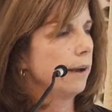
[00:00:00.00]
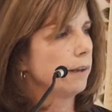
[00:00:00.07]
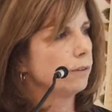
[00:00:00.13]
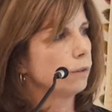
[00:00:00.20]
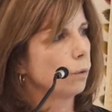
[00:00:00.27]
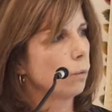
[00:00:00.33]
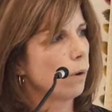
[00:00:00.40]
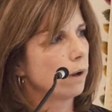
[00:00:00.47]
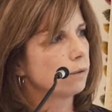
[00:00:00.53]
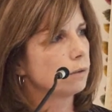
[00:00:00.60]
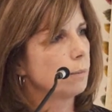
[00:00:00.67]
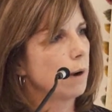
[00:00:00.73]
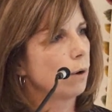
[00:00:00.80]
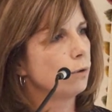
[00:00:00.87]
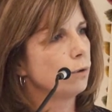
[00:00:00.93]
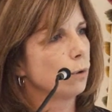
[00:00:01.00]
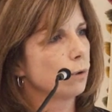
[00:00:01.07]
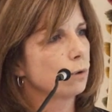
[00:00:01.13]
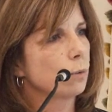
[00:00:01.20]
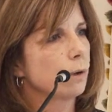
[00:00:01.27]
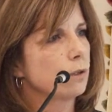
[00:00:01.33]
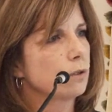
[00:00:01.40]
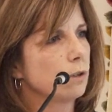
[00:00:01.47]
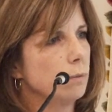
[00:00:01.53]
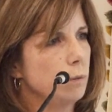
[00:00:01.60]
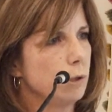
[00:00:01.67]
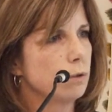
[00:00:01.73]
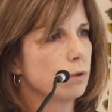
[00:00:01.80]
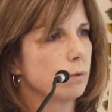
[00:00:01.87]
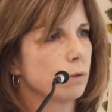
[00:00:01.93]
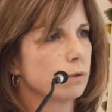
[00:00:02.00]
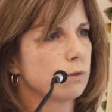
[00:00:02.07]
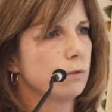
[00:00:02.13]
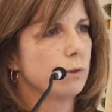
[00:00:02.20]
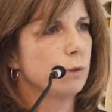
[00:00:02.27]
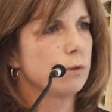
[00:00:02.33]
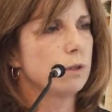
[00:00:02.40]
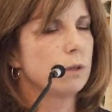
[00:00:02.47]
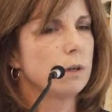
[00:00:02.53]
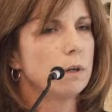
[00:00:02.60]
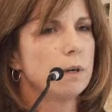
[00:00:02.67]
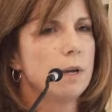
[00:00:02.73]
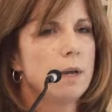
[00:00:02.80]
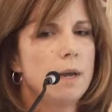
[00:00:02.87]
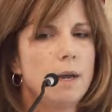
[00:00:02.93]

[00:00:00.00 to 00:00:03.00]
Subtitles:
as it was about Northwestern Mutual's future.